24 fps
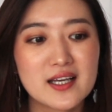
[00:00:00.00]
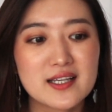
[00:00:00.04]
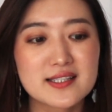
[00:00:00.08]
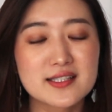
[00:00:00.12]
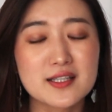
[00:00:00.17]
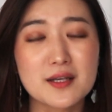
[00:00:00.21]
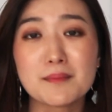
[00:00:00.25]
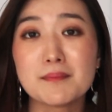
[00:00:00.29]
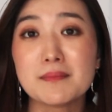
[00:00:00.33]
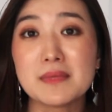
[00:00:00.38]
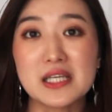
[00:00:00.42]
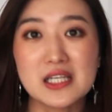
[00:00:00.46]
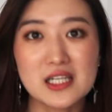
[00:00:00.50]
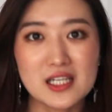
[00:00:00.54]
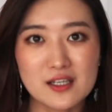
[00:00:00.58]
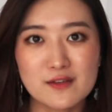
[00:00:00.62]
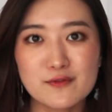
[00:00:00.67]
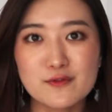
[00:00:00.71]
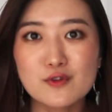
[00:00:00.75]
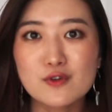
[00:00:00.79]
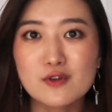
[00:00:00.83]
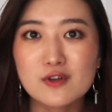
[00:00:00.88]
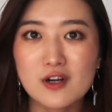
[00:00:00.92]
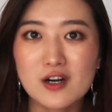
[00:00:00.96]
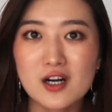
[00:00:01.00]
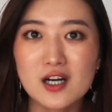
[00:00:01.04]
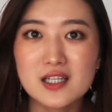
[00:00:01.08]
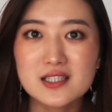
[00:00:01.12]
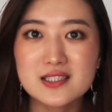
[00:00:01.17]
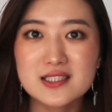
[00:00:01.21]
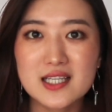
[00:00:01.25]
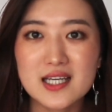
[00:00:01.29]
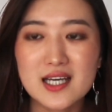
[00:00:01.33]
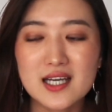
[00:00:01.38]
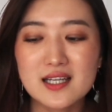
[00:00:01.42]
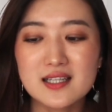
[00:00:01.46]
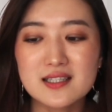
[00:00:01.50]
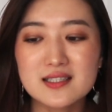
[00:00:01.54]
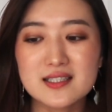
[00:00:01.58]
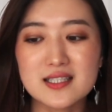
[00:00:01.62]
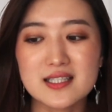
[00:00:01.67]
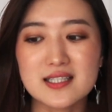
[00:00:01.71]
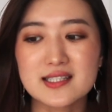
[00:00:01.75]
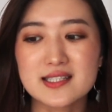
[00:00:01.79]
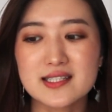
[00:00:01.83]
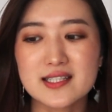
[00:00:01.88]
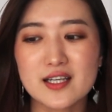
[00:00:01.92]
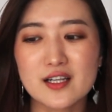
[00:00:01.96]
some meaningful content
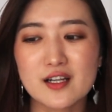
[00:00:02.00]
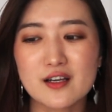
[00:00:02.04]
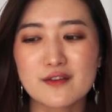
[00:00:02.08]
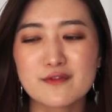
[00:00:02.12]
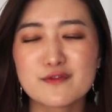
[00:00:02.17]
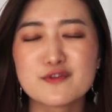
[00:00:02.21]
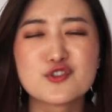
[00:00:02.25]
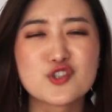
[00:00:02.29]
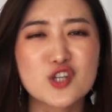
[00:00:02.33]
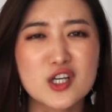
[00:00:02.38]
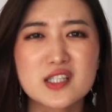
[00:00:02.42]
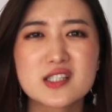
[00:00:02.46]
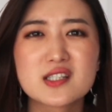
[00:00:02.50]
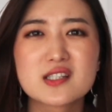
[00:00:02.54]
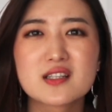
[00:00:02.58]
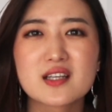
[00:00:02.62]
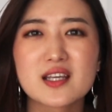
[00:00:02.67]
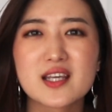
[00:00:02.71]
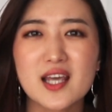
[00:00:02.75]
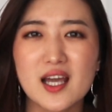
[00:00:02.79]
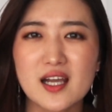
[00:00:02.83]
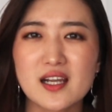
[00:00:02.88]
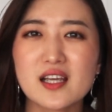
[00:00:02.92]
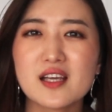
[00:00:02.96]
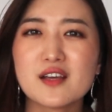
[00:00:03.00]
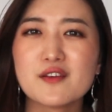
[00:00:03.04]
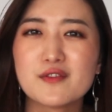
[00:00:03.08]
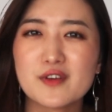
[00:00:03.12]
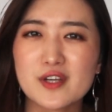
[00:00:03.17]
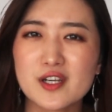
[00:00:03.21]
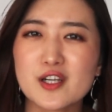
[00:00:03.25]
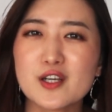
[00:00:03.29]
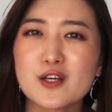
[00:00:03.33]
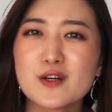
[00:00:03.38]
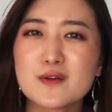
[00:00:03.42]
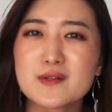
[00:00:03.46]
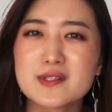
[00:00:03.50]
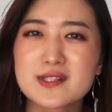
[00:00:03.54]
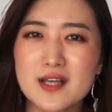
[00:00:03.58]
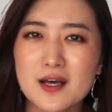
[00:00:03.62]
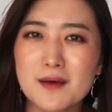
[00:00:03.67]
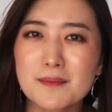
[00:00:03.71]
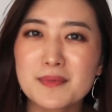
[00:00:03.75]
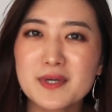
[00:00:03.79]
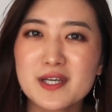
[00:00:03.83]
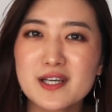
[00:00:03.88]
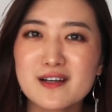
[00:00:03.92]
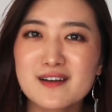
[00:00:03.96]
instead of just getting videos
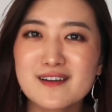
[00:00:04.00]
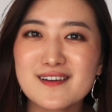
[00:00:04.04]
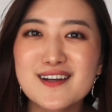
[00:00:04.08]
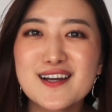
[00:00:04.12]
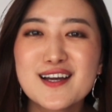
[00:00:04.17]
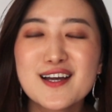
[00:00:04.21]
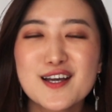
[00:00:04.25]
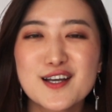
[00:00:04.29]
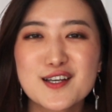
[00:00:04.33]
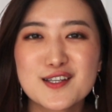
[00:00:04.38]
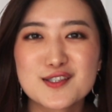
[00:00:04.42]
up here.